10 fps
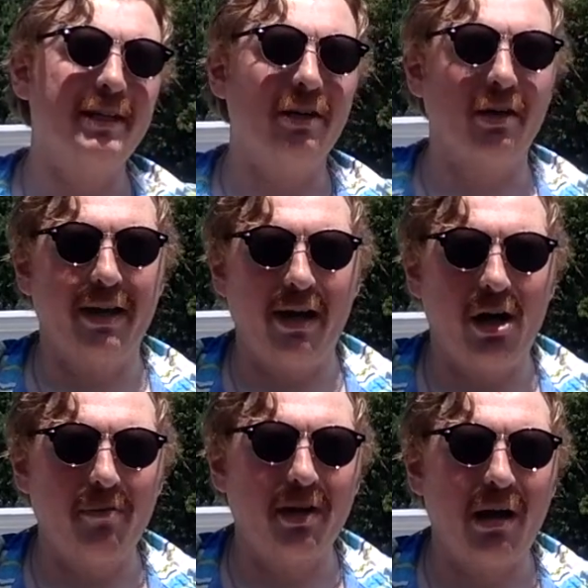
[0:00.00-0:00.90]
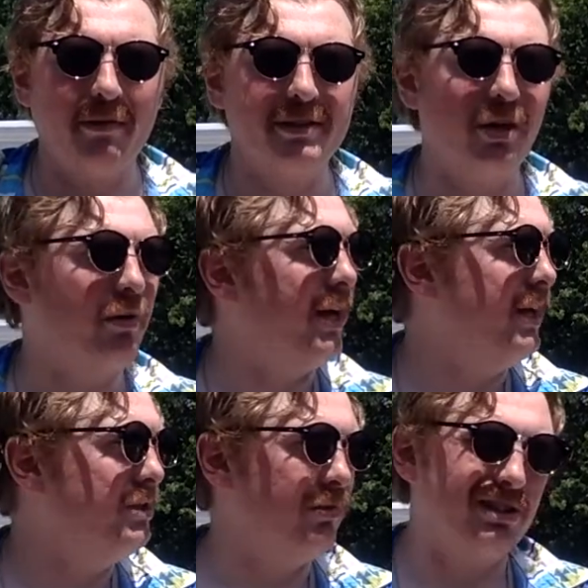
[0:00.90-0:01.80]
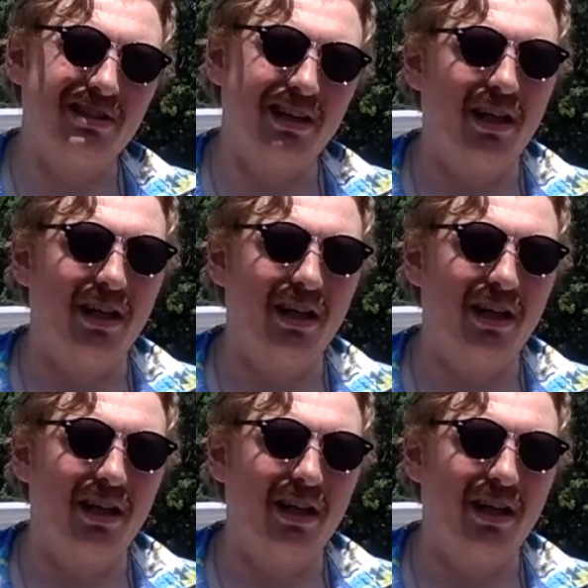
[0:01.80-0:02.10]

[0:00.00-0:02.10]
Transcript: I go to the Ann Arbor Comedy Showcase, which